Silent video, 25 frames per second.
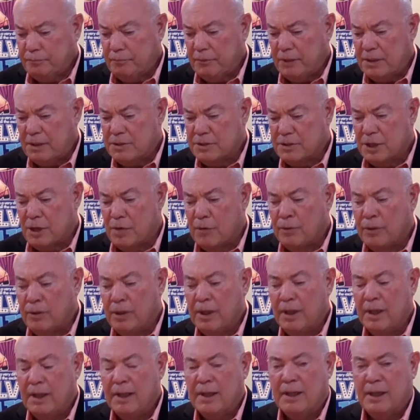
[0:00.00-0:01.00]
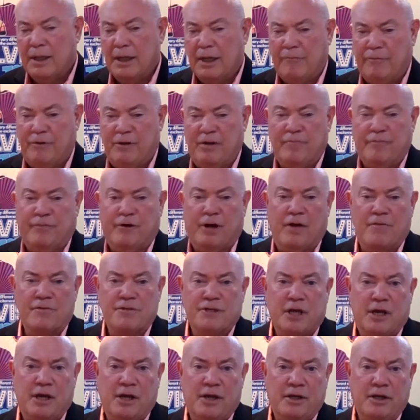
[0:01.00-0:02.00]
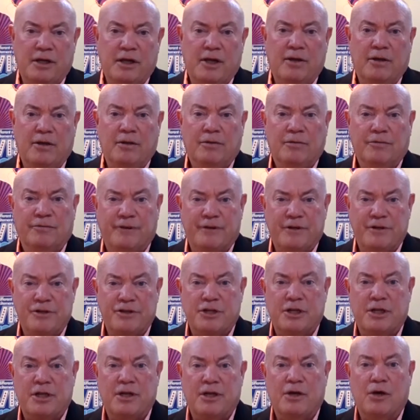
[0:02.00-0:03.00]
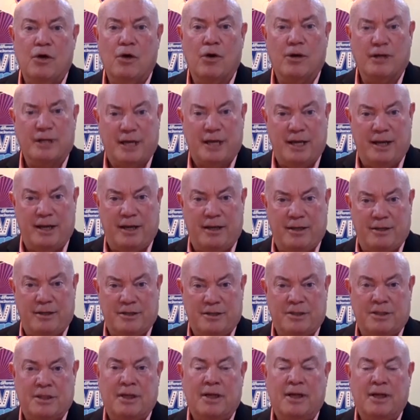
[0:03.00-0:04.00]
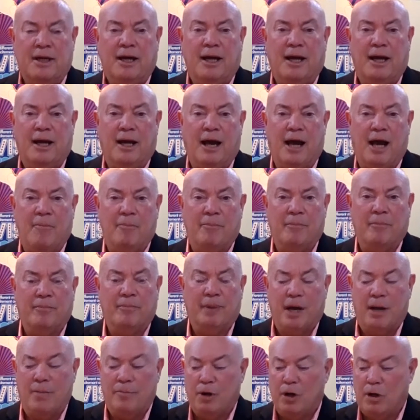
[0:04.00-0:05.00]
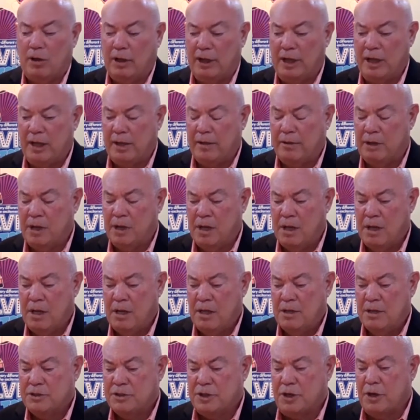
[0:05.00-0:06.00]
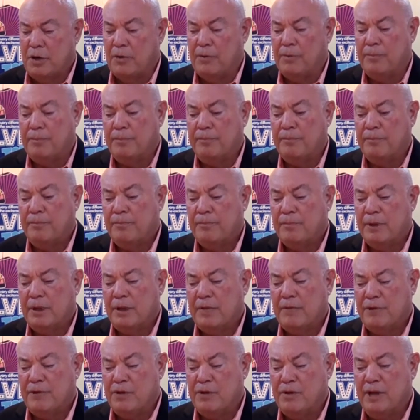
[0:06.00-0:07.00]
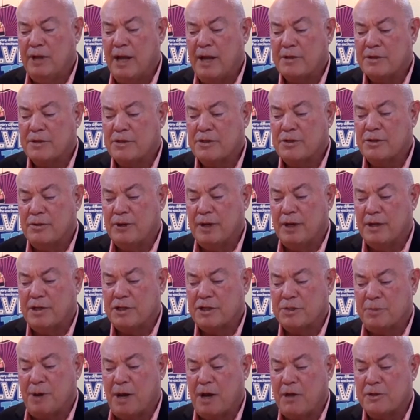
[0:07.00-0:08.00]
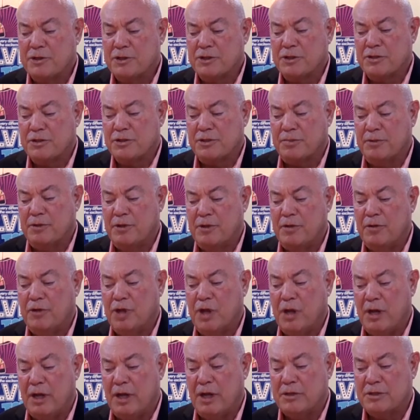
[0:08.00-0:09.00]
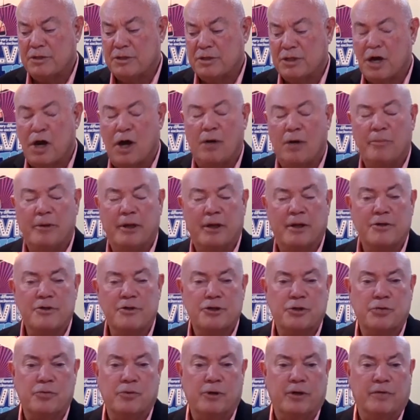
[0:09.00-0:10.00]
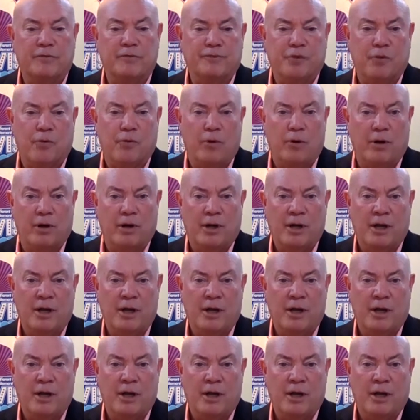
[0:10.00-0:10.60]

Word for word: so if it involves hunting, fishing, or kids, uh, I'm, I'm all in. So if you'd like to uh, sponsor some youth hunts, call me at 214